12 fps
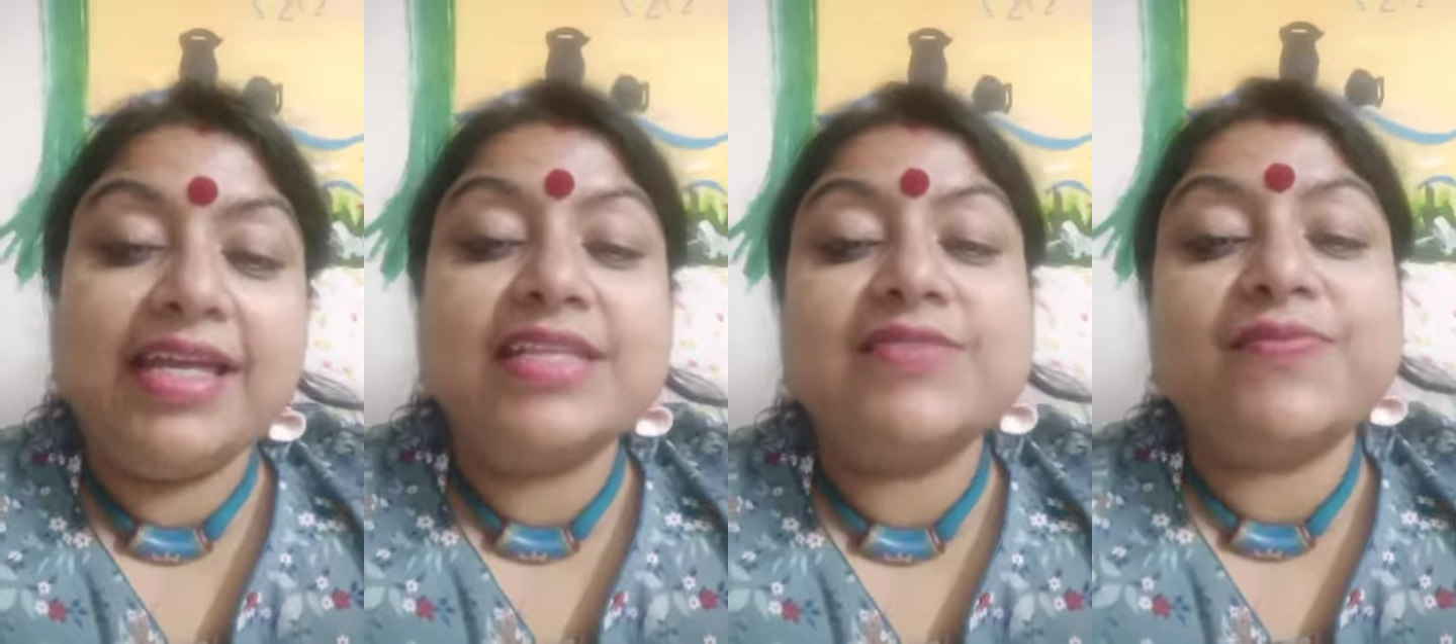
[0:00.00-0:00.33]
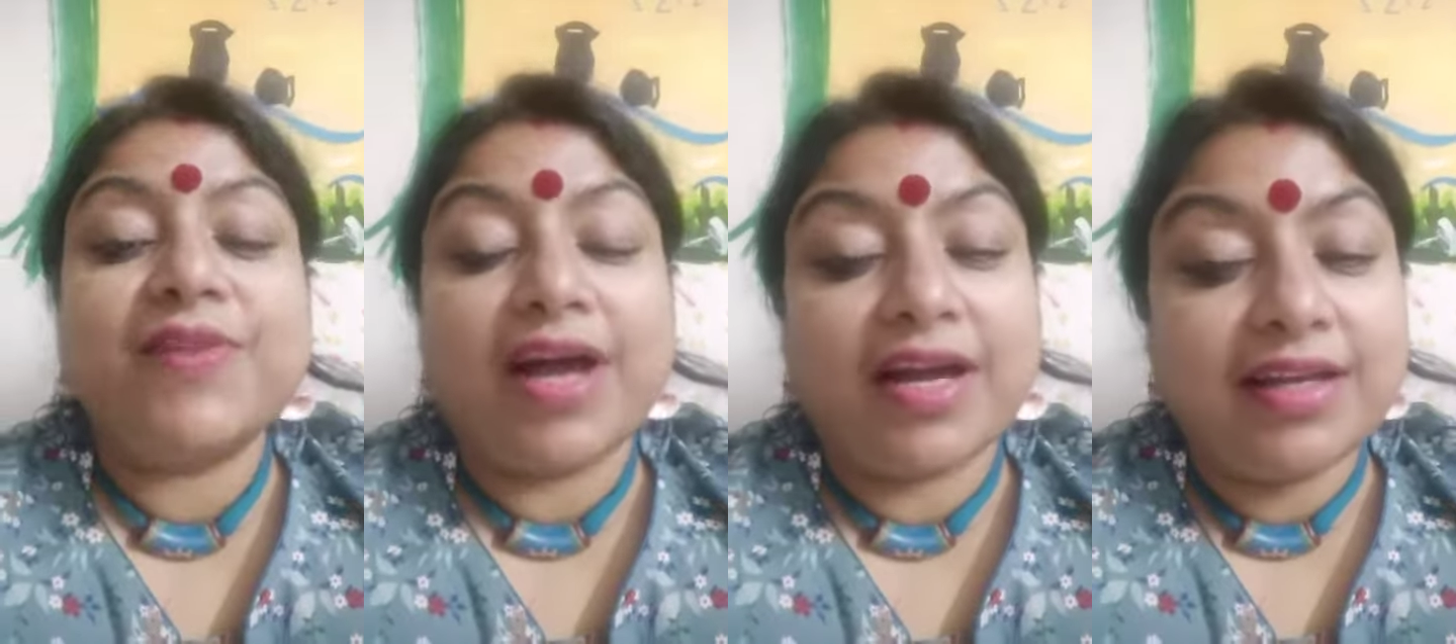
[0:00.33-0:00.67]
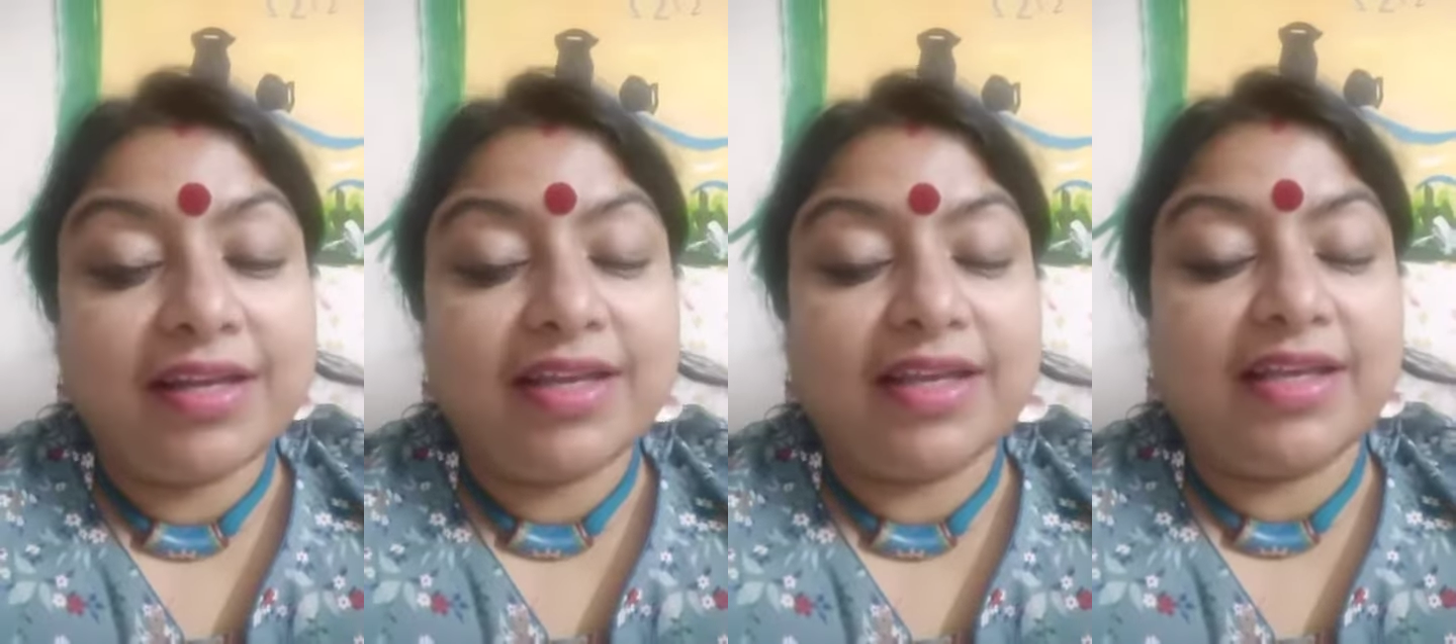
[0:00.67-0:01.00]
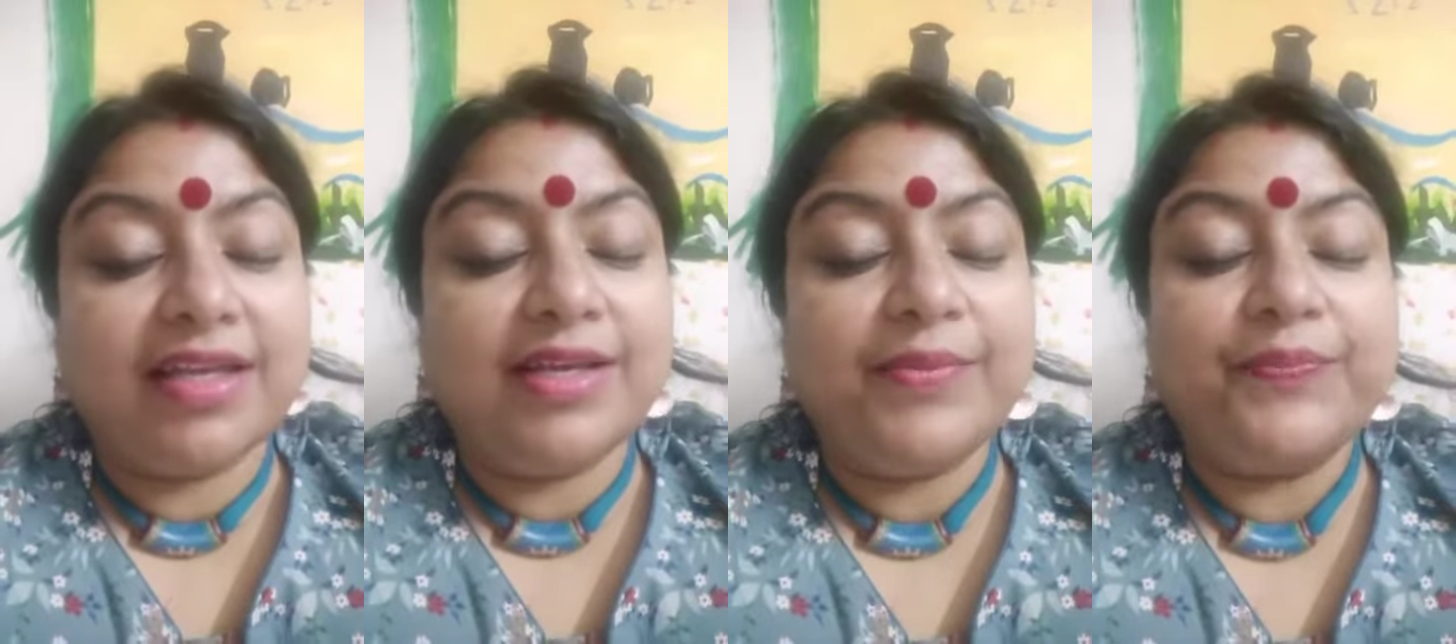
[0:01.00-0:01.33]
is
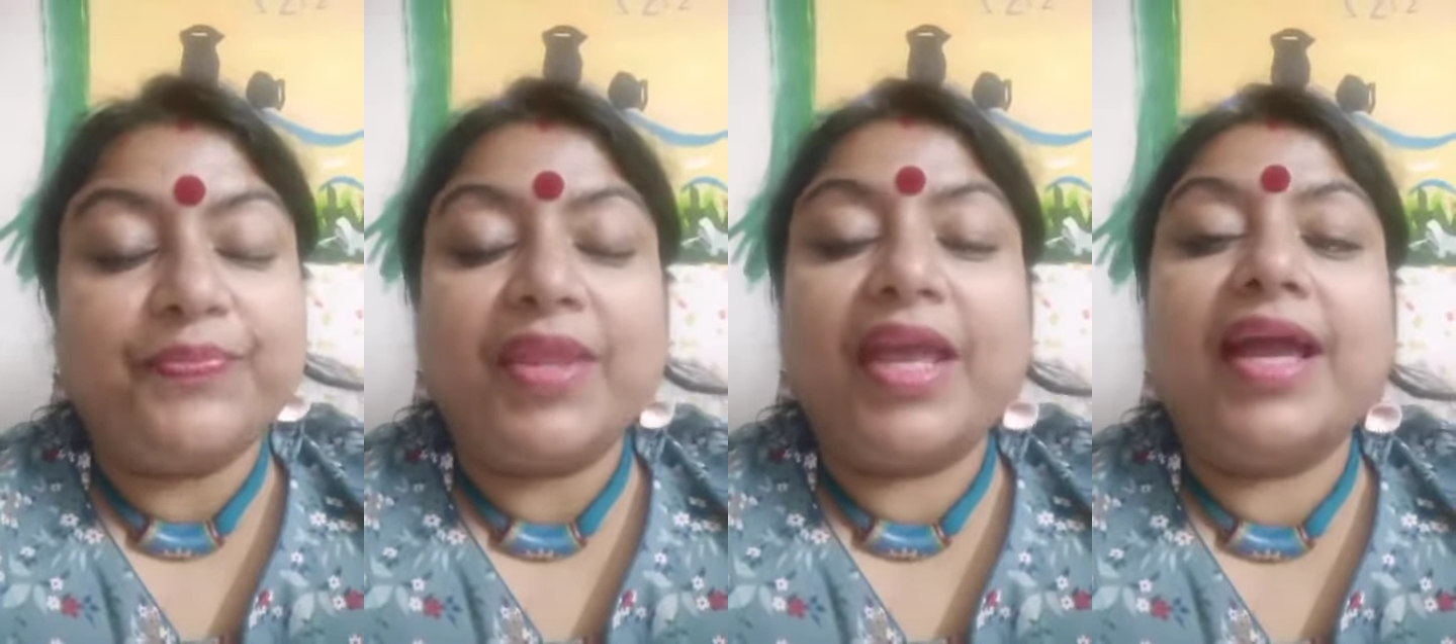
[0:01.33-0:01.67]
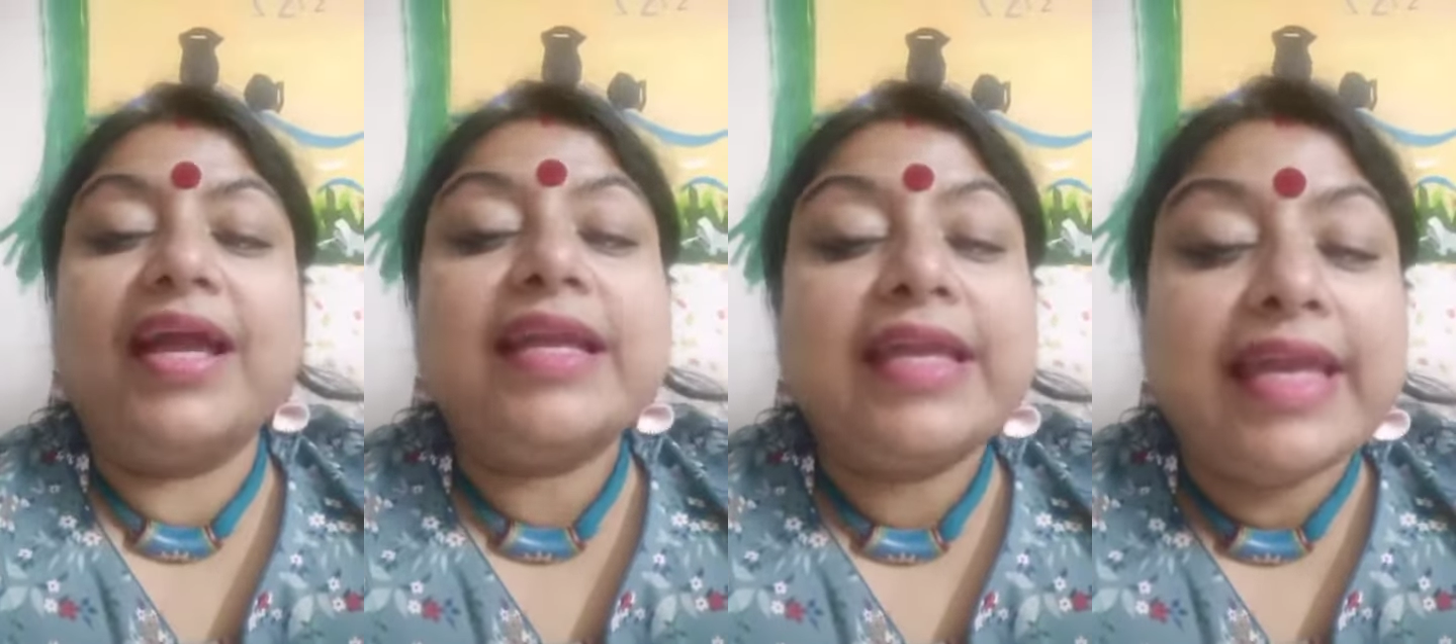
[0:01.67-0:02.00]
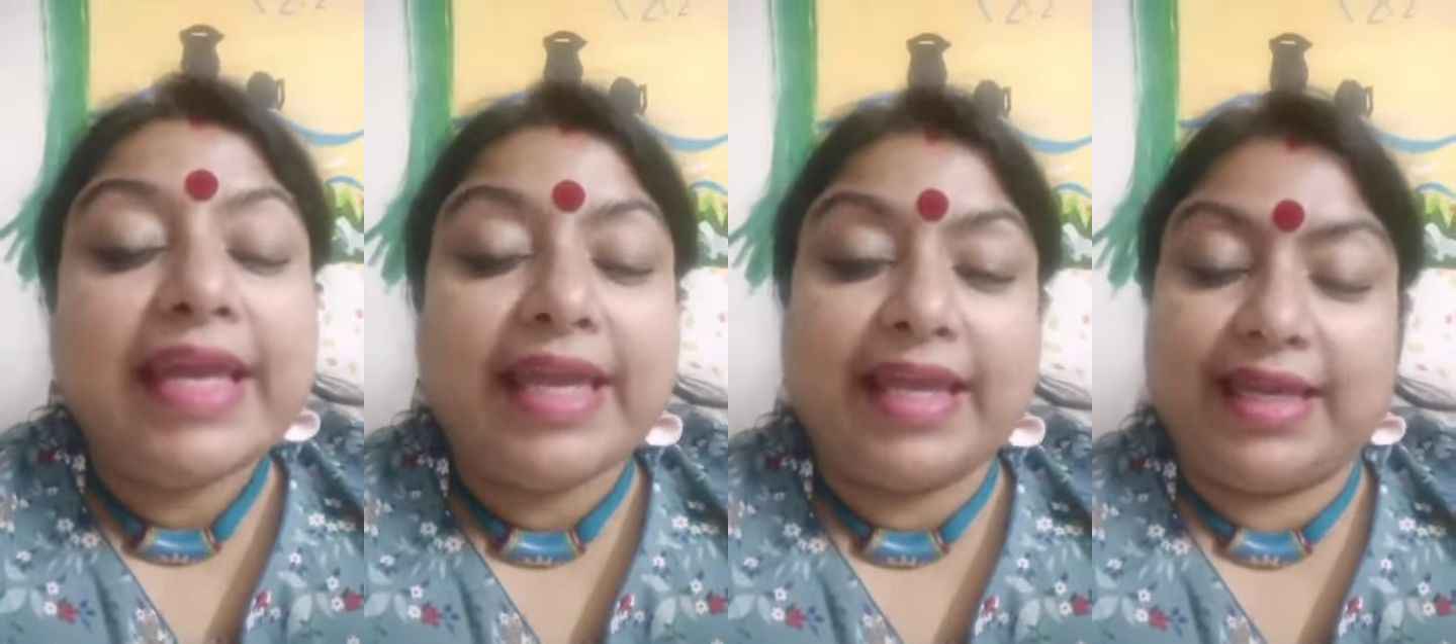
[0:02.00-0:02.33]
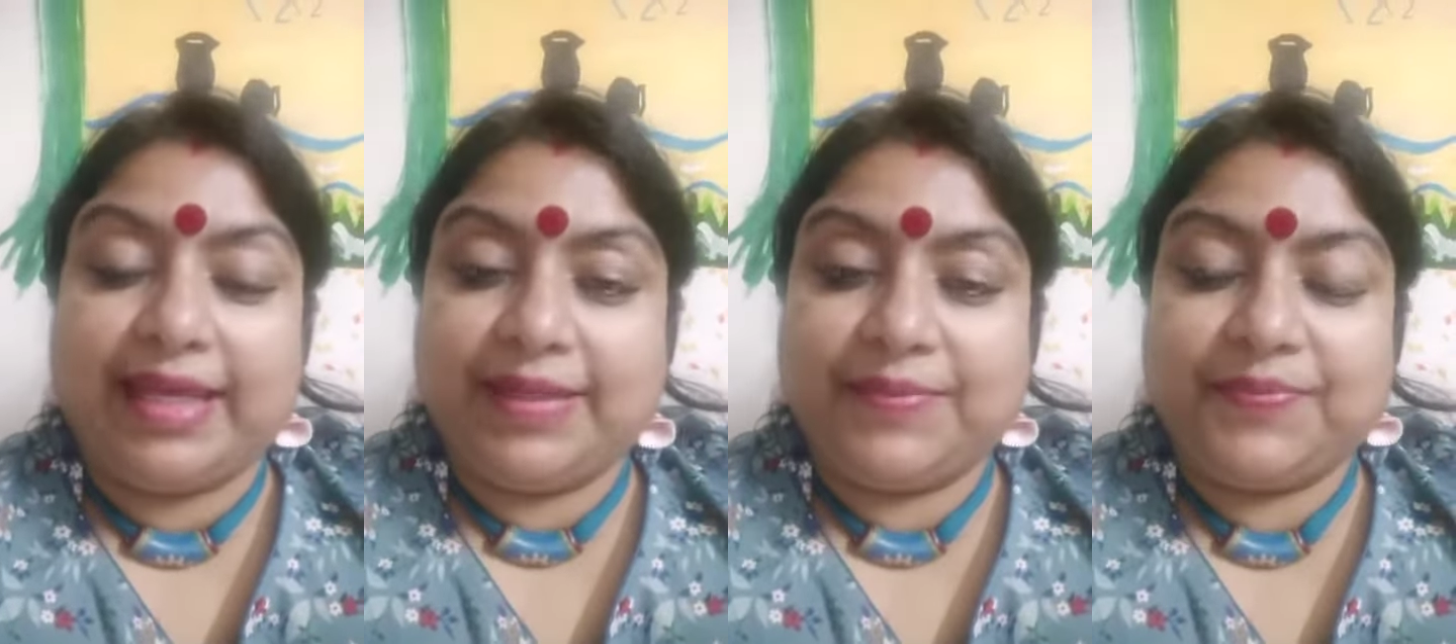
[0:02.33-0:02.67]
flanking K.